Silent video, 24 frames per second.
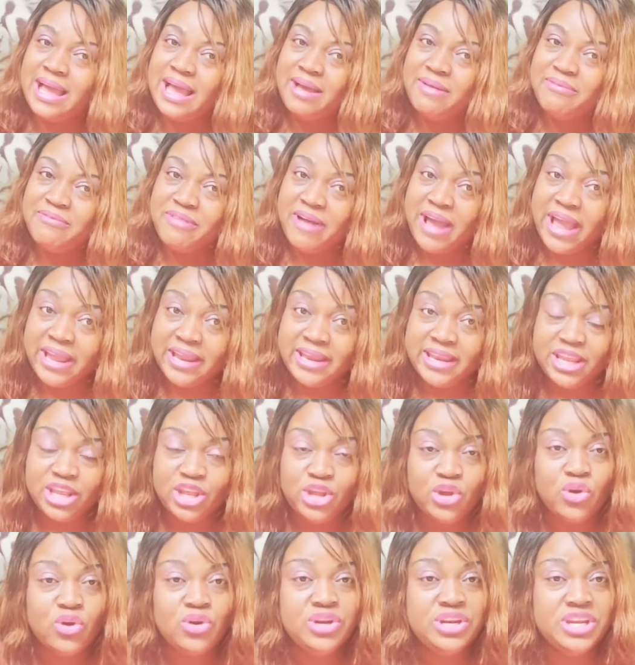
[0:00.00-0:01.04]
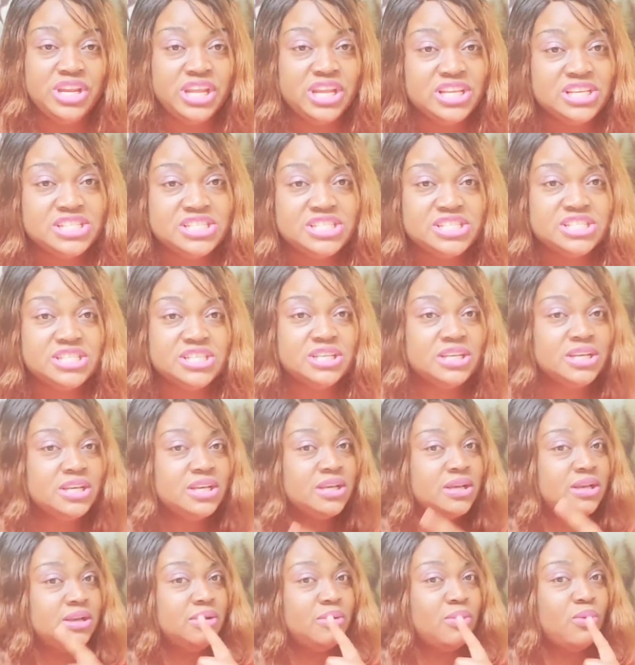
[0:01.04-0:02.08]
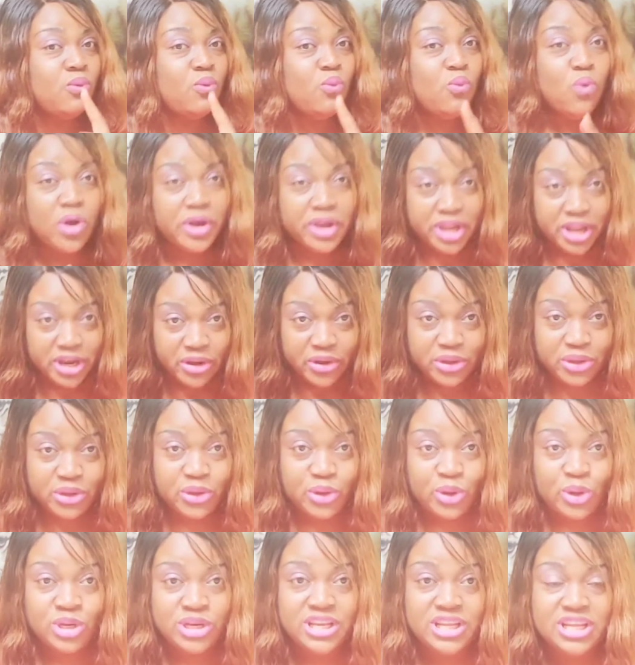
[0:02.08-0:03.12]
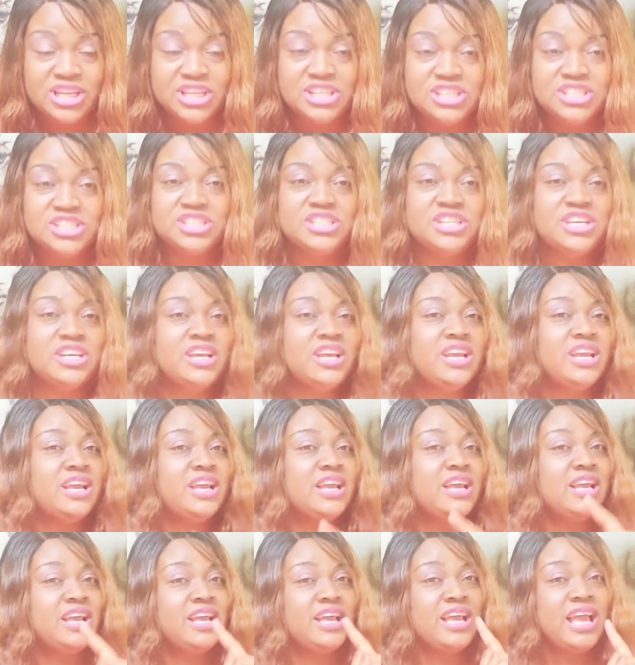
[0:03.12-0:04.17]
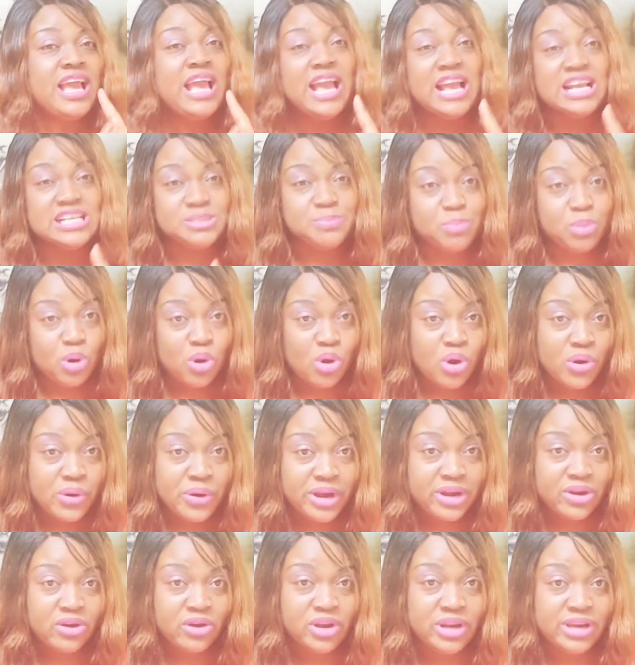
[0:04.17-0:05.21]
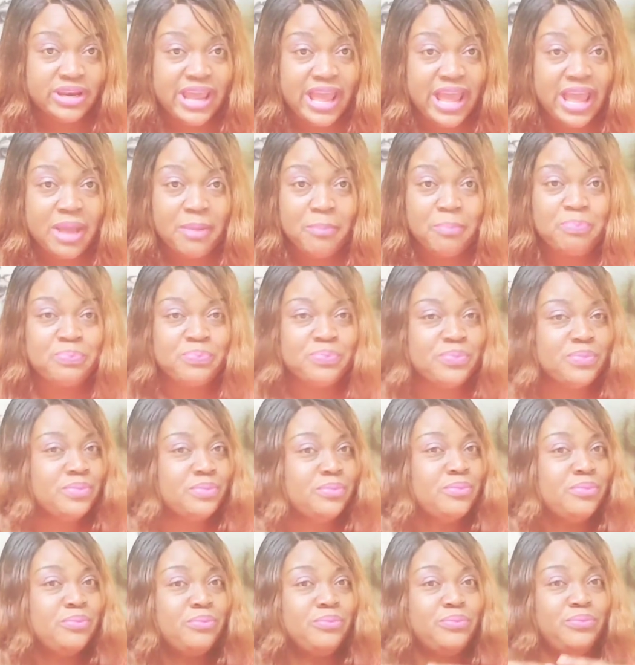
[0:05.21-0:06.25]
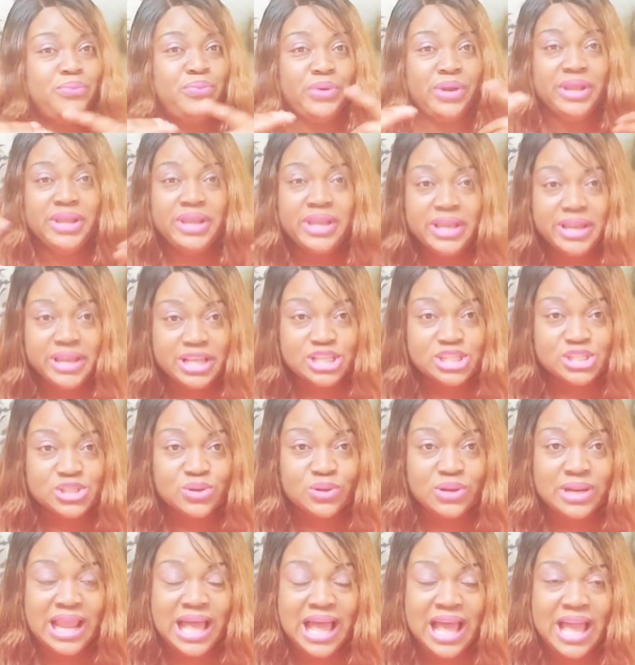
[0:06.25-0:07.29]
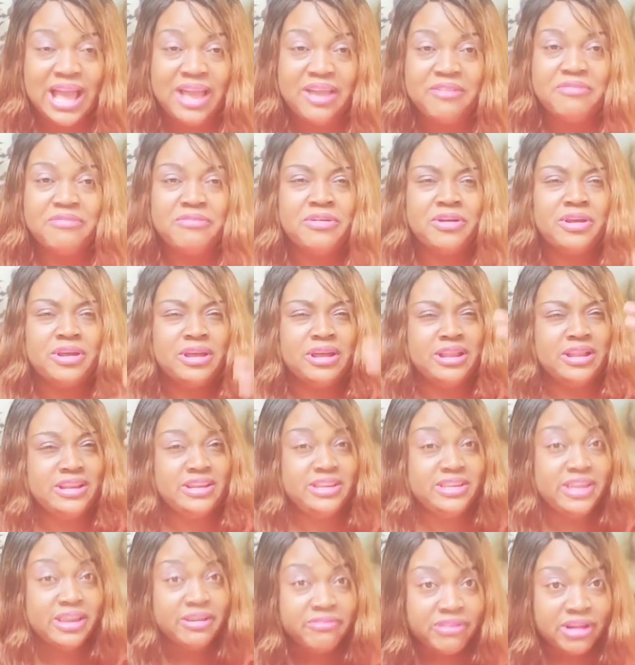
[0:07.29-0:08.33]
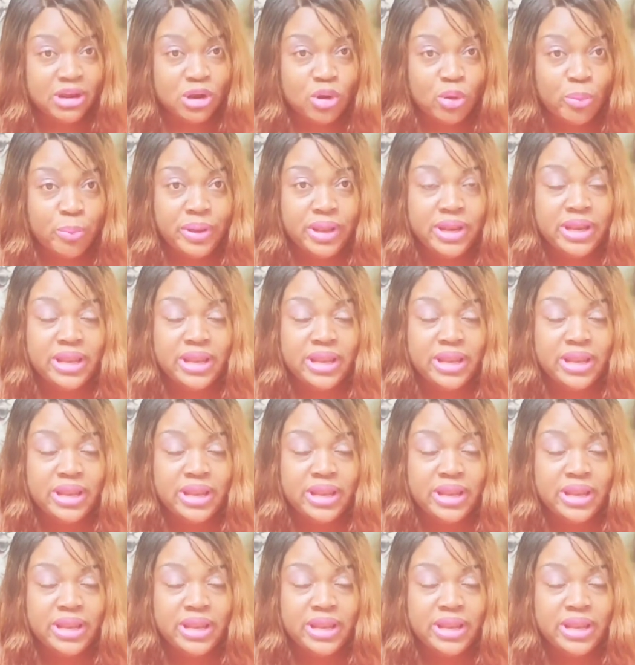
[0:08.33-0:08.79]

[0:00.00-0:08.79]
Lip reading: finding your niche, working on your niche, exploring on them, bringing it to life, developing